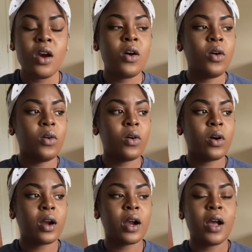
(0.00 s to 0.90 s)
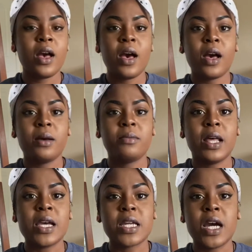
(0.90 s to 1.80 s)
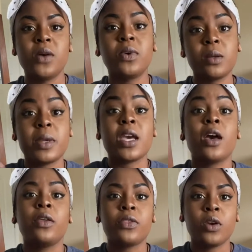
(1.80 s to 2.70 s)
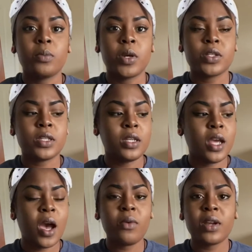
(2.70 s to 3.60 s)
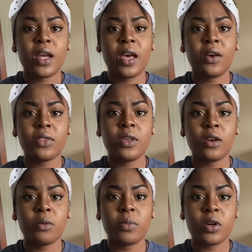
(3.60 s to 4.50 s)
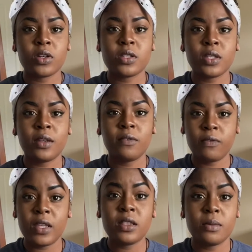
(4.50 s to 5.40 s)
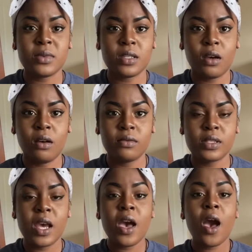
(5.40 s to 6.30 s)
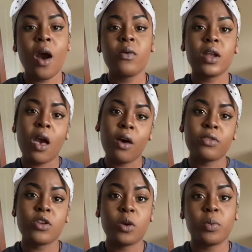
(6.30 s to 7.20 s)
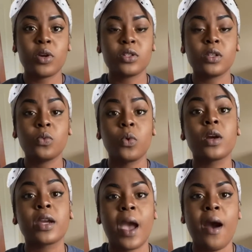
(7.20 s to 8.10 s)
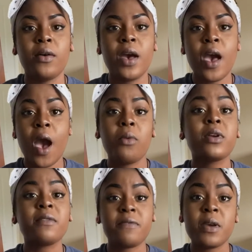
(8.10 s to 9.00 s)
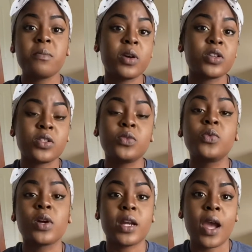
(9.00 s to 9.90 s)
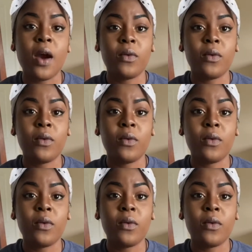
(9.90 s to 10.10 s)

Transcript: Or I'm like, I want to be a healthier person. How would a healthier person feed themselves? How would a healthier person work out? How would a fit person work out?